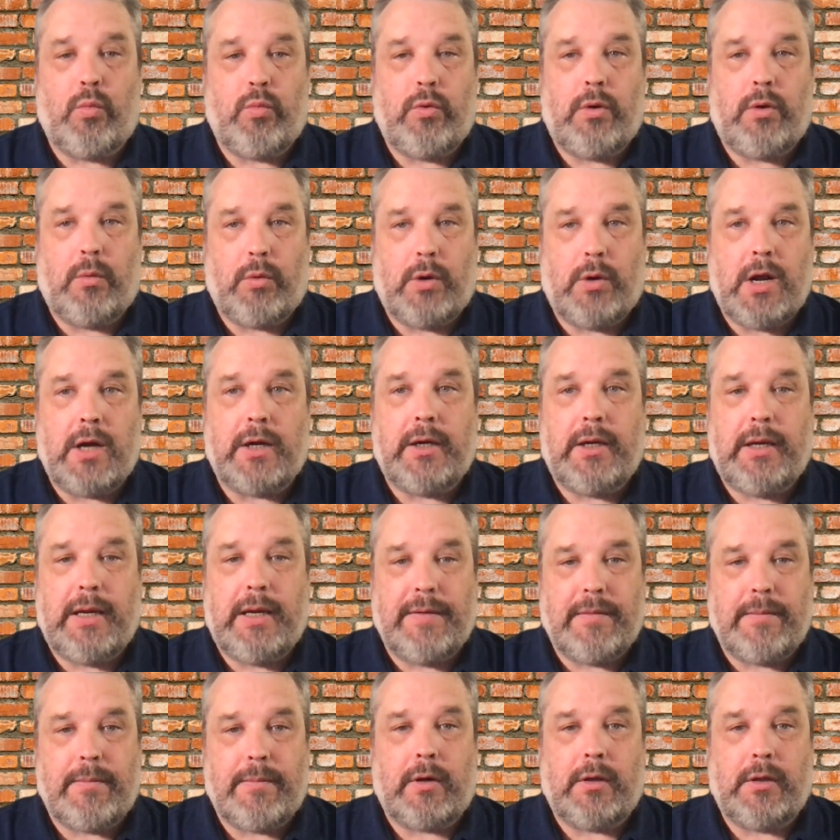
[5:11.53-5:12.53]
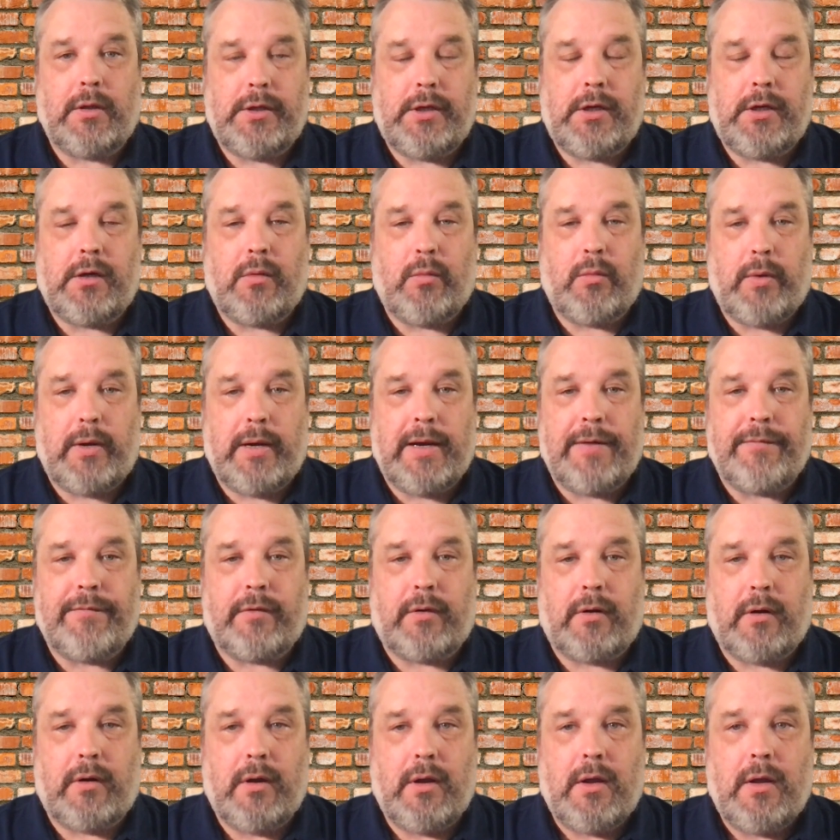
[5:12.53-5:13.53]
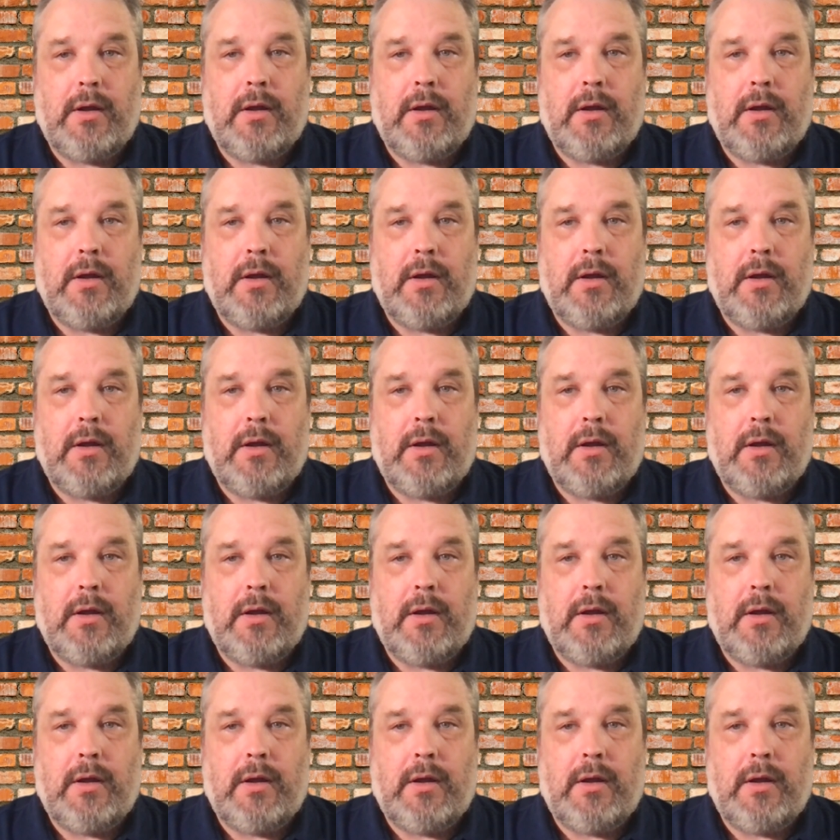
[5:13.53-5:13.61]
we don't we're not going to give up our lien or whatever